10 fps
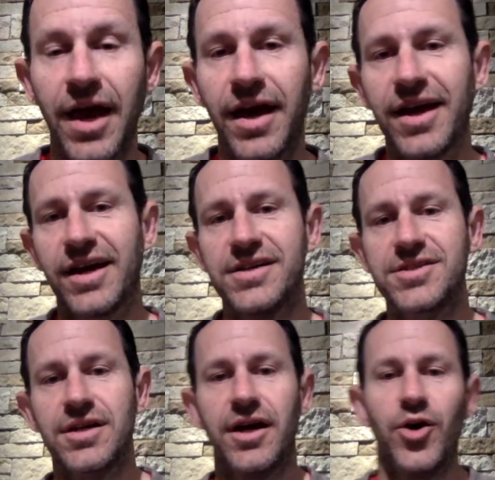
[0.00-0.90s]
Hey
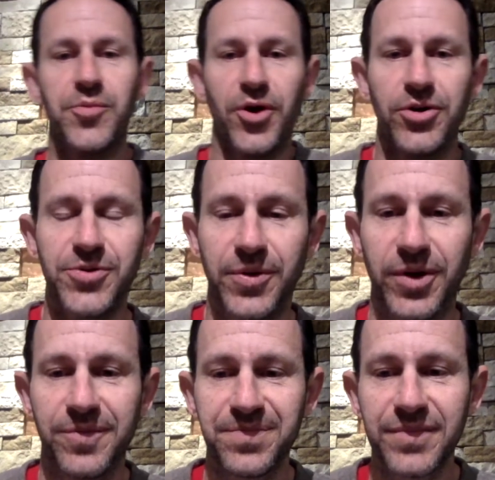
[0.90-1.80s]
guys, I hope you're all doing
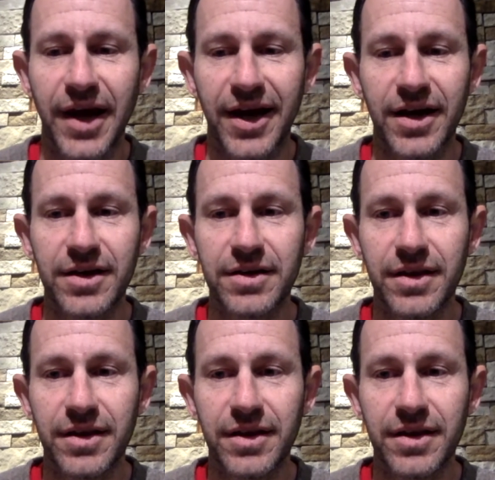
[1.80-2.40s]
well and